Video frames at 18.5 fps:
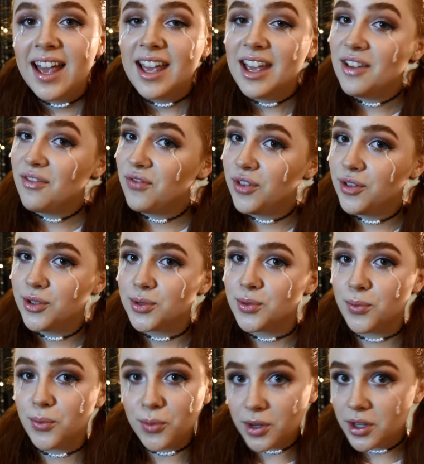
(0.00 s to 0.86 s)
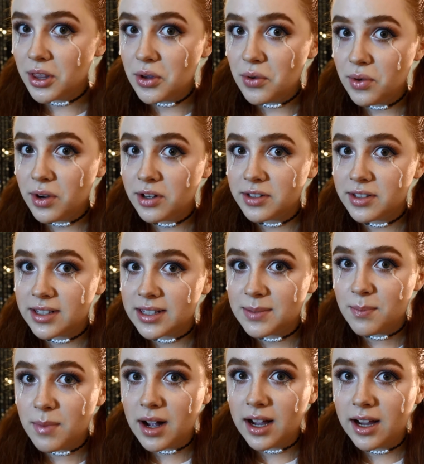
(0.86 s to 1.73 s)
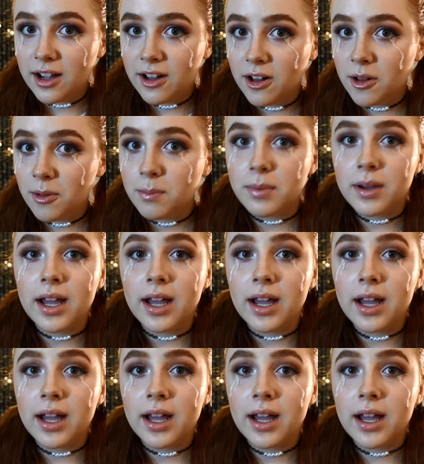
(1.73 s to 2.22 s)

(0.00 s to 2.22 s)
It feels really weird to smile,